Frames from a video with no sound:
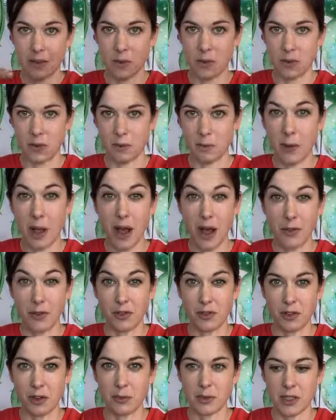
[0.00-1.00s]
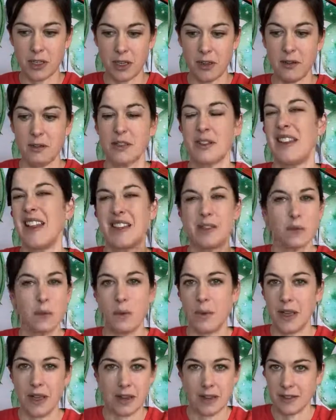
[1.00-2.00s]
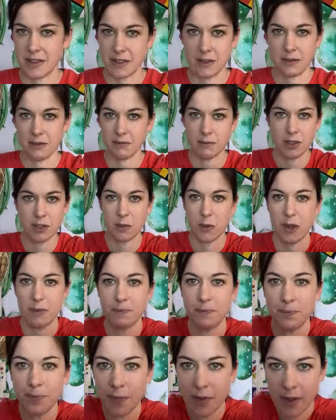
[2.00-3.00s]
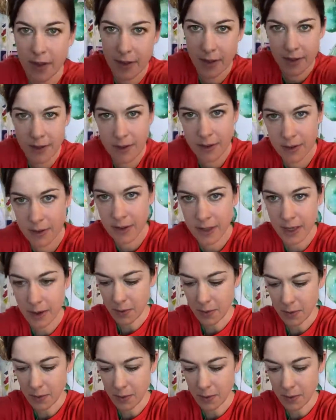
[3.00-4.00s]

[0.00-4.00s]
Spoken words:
all part of group 2. So that's what we're going to do as well. Here we are.